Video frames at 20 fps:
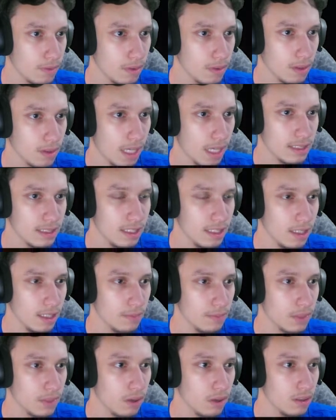I see
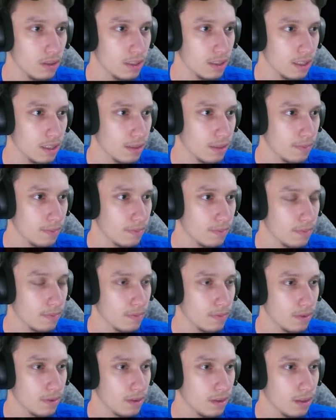him. Don't look at him.
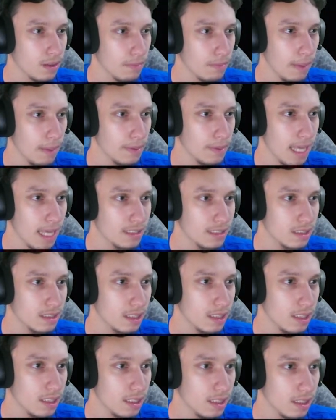Maybe that's the
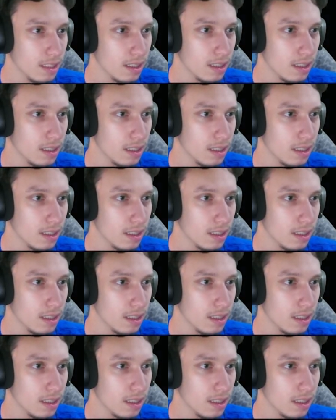key.